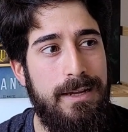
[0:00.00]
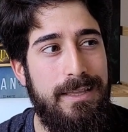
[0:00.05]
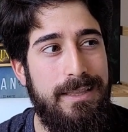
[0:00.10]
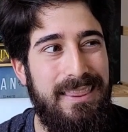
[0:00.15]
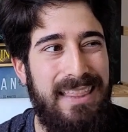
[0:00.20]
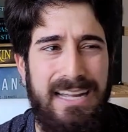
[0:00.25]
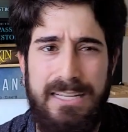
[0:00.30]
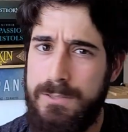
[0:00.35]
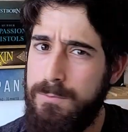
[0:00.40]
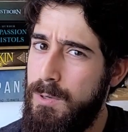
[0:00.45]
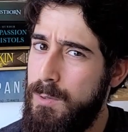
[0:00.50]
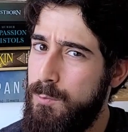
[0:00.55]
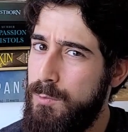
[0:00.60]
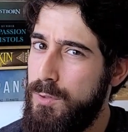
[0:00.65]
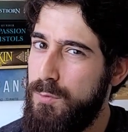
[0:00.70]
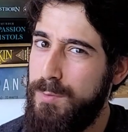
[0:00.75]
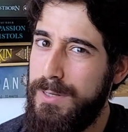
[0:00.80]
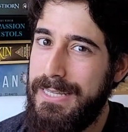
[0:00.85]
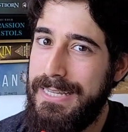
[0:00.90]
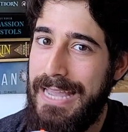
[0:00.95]
that's what
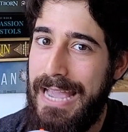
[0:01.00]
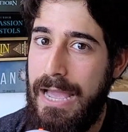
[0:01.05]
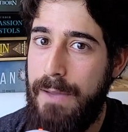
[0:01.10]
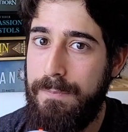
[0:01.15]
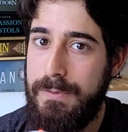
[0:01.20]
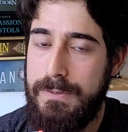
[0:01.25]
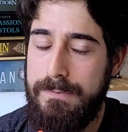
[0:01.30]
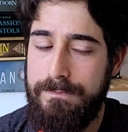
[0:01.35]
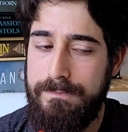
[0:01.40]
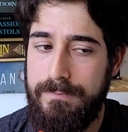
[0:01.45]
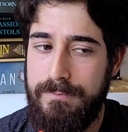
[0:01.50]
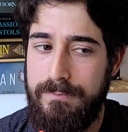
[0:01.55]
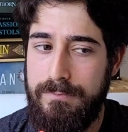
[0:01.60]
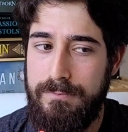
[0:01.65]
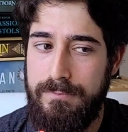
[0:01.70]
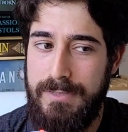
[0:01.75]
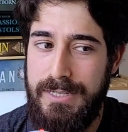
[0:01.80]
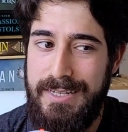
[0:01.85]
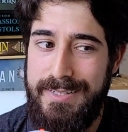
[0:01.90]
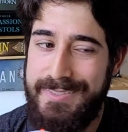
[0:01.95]
would really happen,
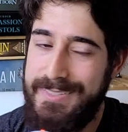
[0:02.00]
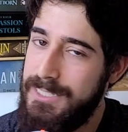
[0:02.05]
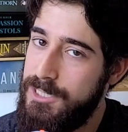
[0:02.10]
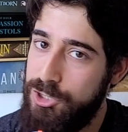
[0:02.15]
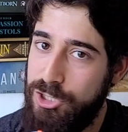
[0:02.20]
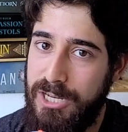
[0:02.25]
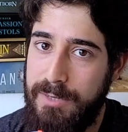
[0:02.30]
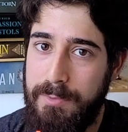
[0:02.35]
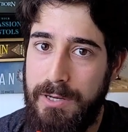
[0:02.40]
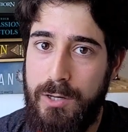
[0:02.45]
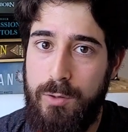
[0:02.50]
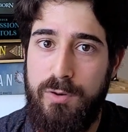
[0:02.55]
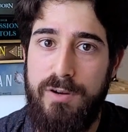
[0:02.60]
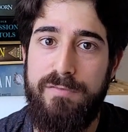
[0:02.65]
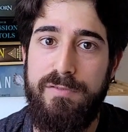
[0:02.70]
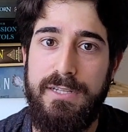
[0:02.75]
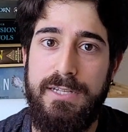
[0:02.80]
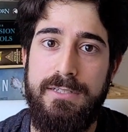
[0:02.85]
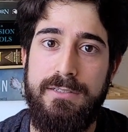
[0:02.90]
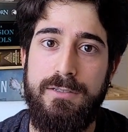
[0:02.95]
is the GM
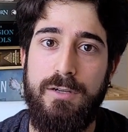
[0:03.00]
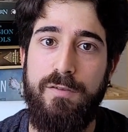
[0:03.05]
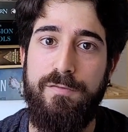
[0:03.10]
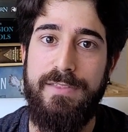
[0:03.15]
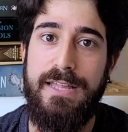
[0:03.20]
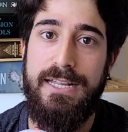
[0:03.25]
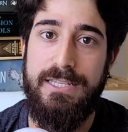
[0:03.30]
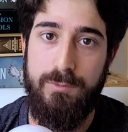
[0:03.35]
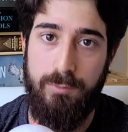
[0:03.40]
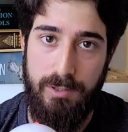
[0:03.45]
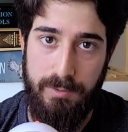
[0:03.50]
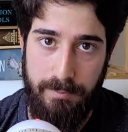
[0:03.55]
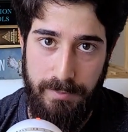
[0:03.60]
equivalent of that's what